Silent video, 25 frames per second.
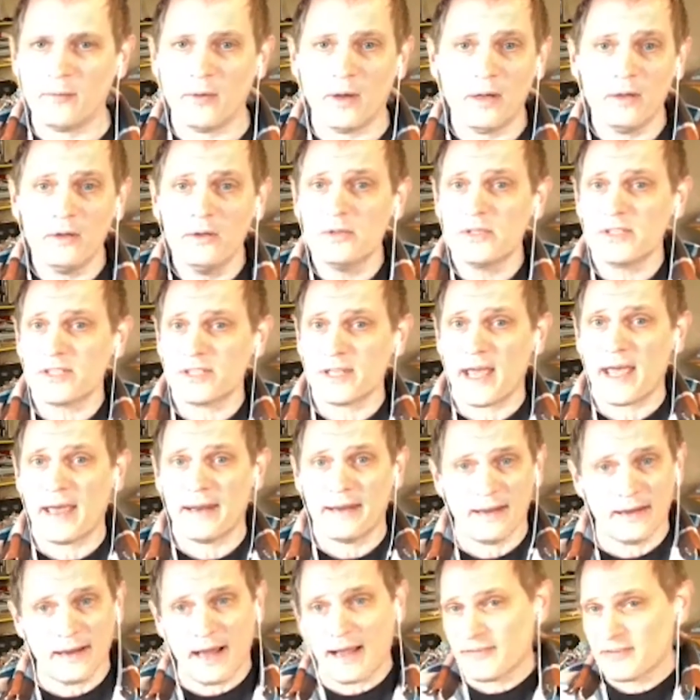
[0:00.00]
Well, who
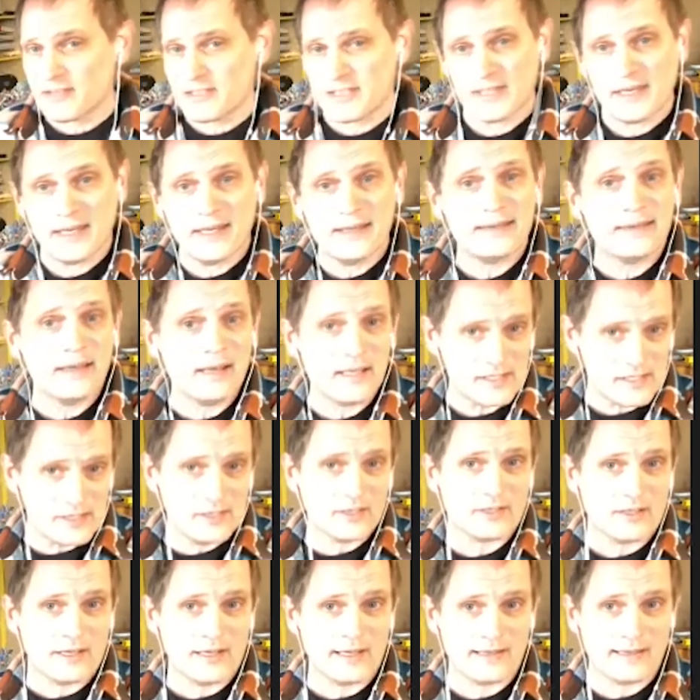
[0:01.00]
said it? Obviously it does
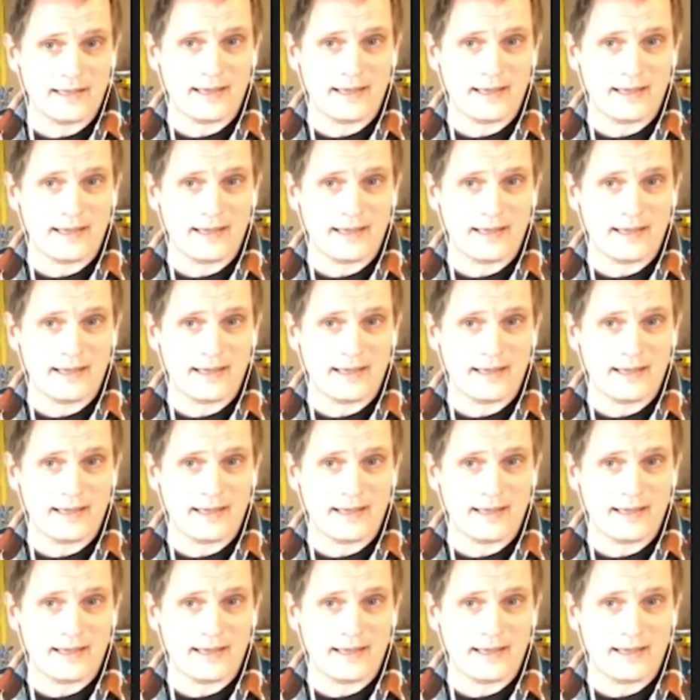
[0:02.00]
look like